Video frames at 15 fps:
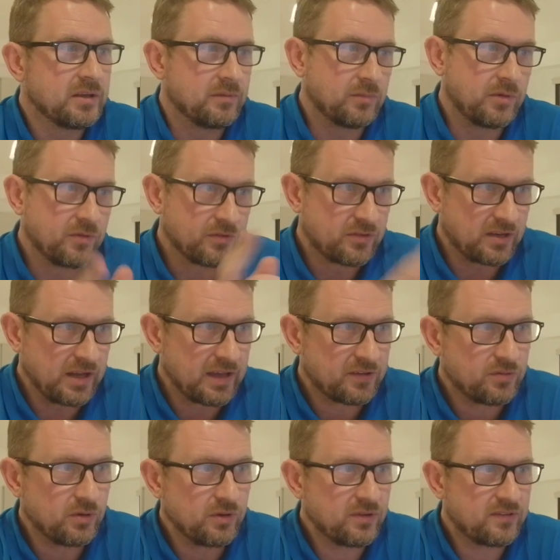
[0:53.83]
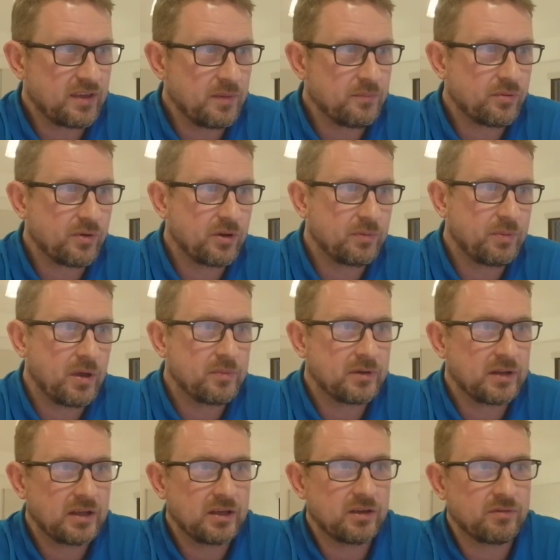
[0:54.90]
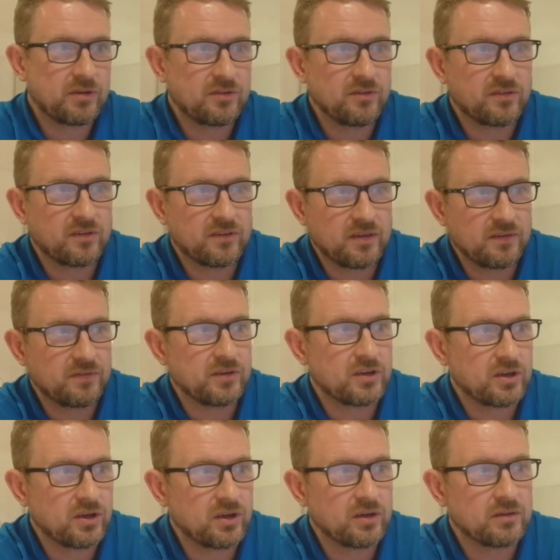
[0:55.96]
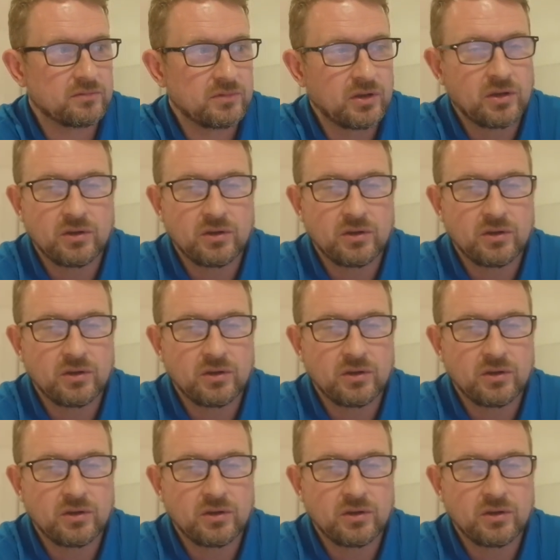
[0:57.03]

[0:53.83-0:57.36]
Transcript: Move on to the next one, temporary or permanent EU residence certificate,